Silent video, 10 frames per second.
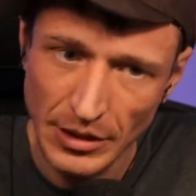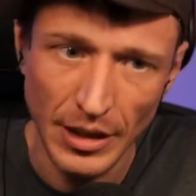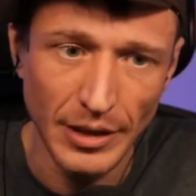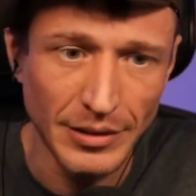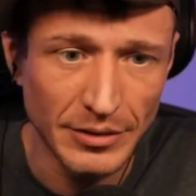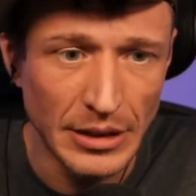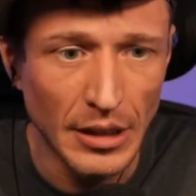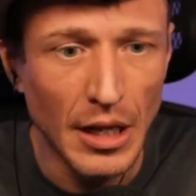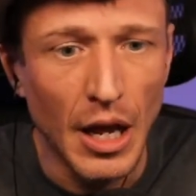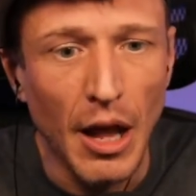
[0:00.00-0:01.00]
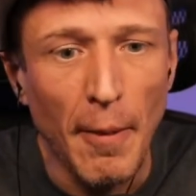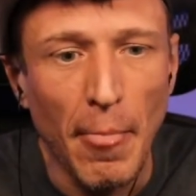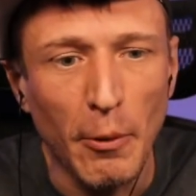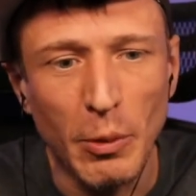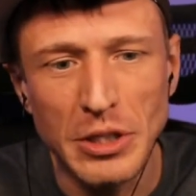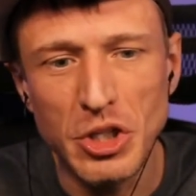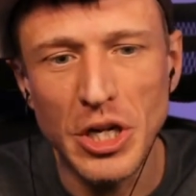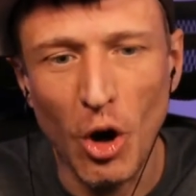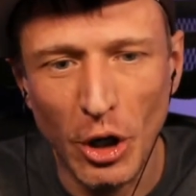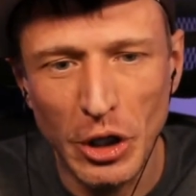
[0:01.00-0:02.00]
God love her, when
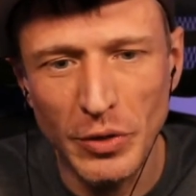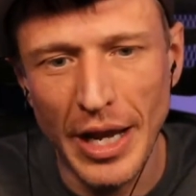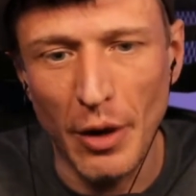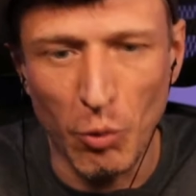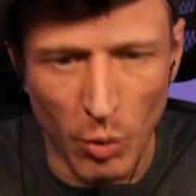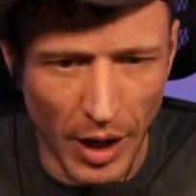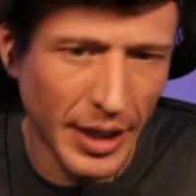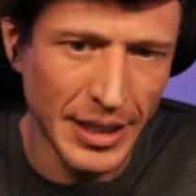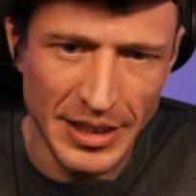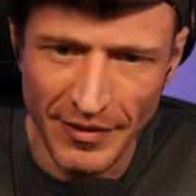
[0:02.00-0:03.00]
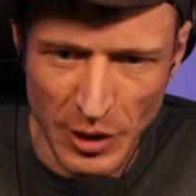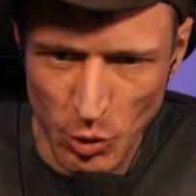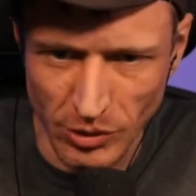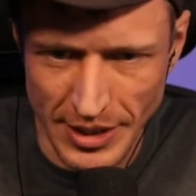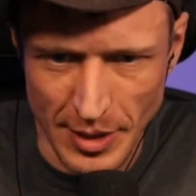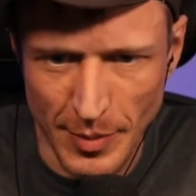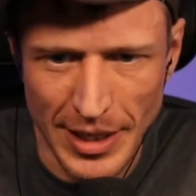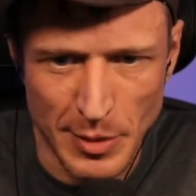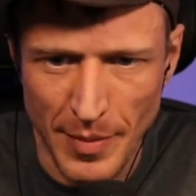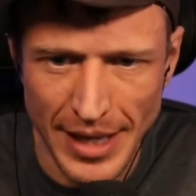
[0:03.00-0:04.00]
she argued that rugged individualism
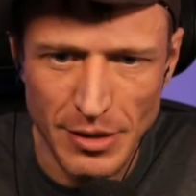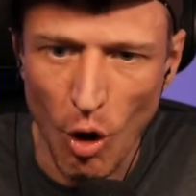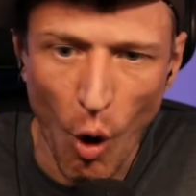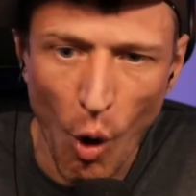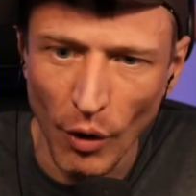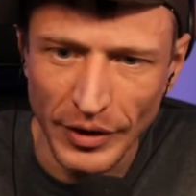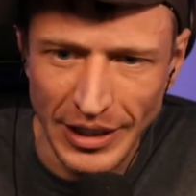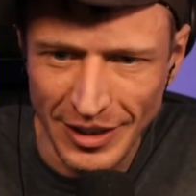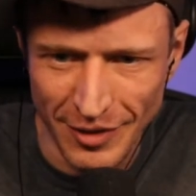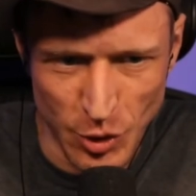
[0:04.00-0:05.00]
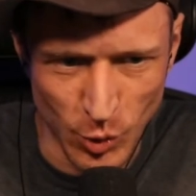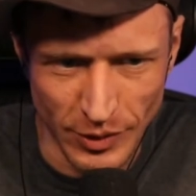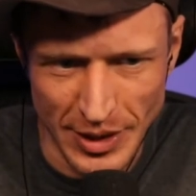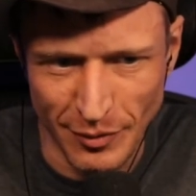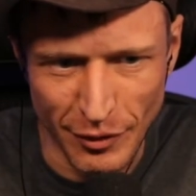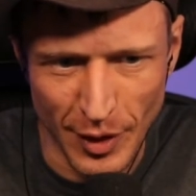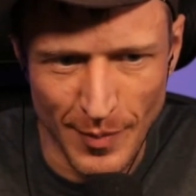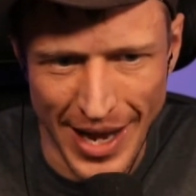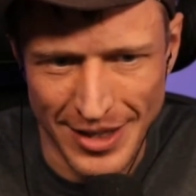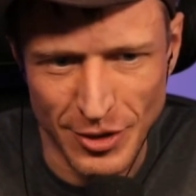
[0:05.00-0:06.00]
has meant all the individualism for the
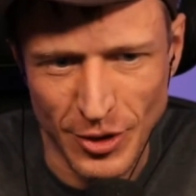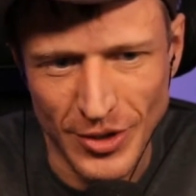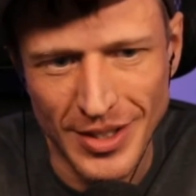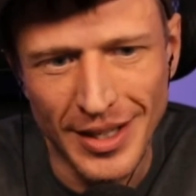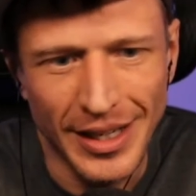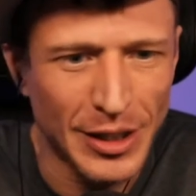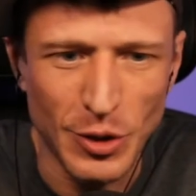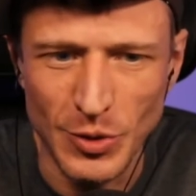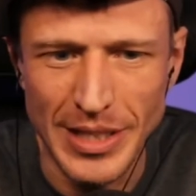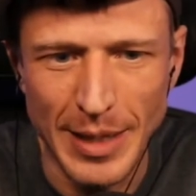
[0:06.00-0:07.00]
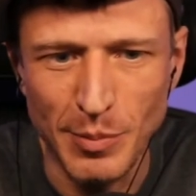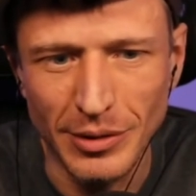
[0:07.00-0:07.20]
masters in whose name